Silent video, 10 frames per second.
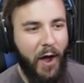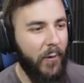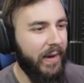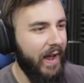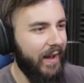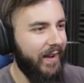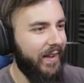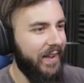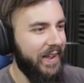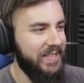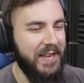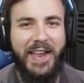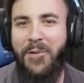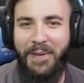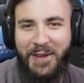Okay. So you
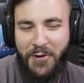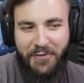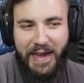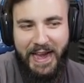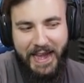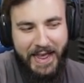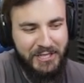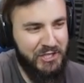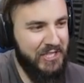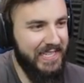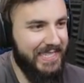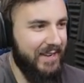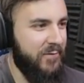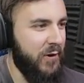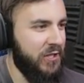can't really do it for, like, large stints,
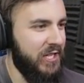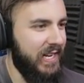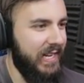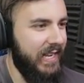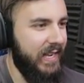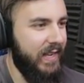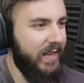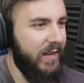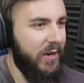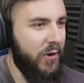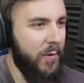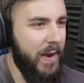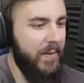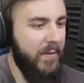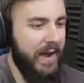unfortunately. Or
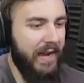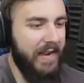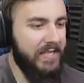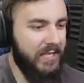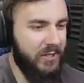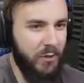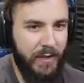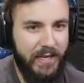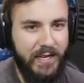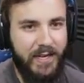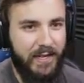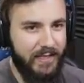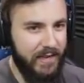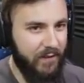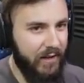maybe my guy's just too weak.
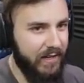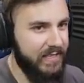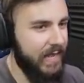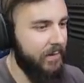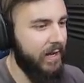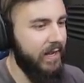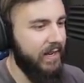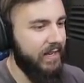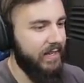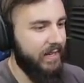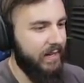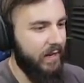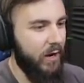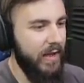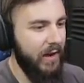Let's have a look. Stamina.
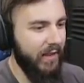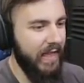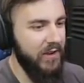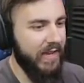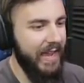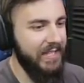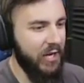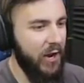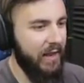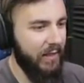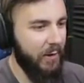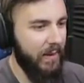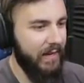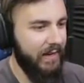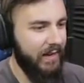Oh, yeah, look at that. You can turn a little
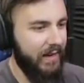bit.